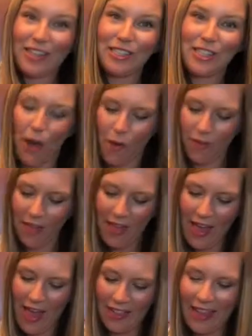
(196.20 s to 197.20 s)
So
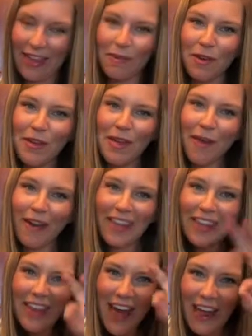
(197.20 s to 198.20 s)
I like them to be about
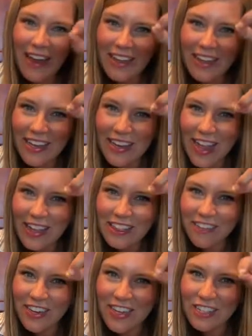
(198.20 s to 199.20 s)
like that, like 1/8
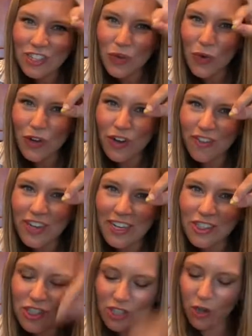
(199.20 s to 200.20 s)
of an inch, 1/4 of an
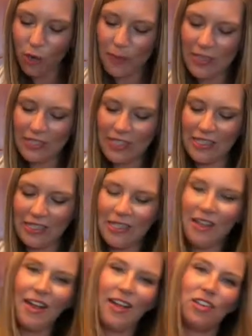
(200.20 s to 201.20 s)
inch little pieces.
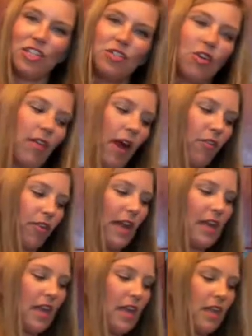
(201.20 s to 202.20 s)
Just throw that
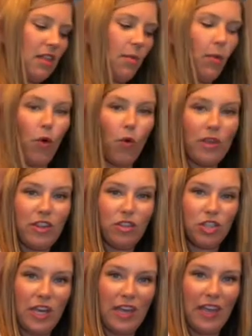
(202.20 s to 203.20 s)
right in the bowl with your
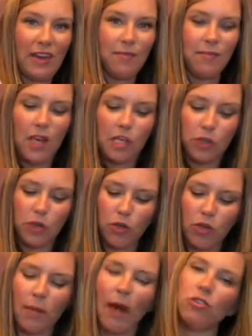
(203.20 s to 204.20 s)
chicken. So we're
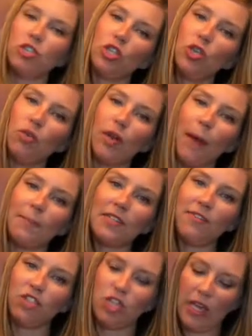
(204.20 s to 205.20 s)
doing about 2 cups
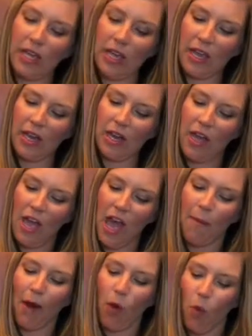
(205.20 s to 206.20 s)
of chicken,
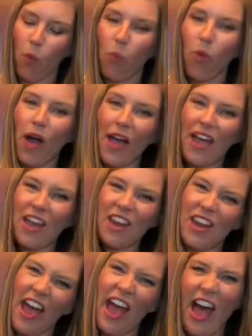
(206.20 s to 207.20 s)
about
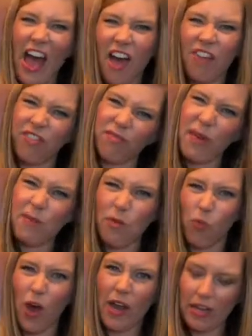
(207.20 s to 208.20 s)
1.5, maybe
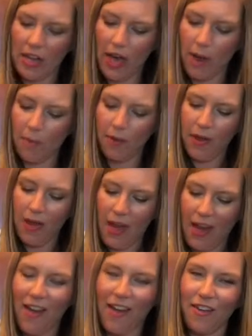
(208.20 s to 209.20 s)
1 cup
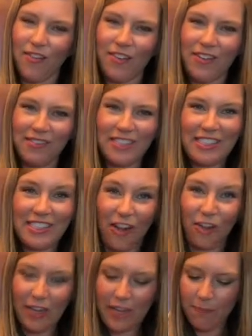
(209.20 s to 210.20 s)
of
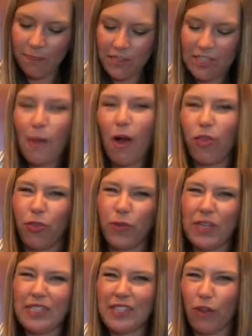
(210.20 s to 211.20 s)
celery. It's about
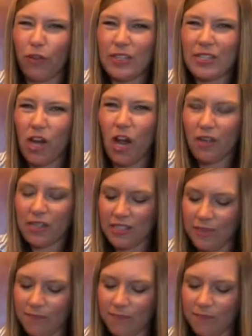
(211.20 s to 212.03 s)
3 celery stalks.